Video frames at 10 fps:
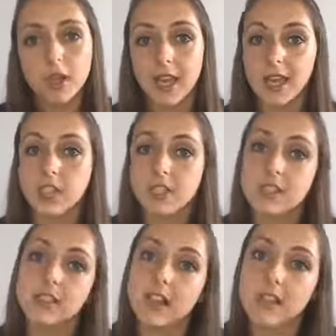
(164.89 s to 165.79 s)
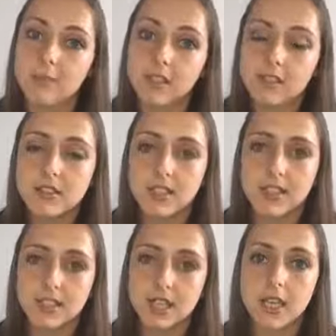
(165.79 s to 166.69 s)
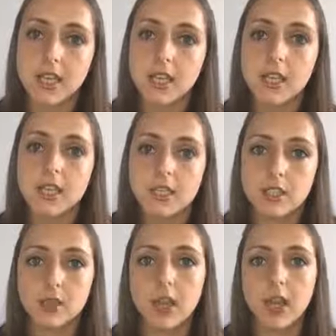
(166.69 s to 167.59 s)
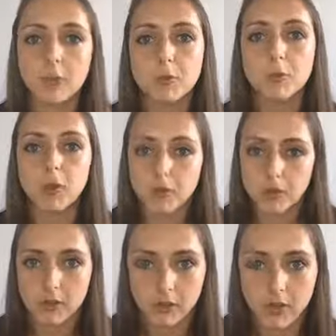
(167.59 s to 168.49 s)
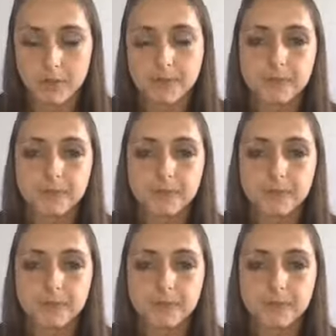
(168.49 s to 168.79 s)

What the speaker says: and you're still aiming to get to here. So it helps work with the client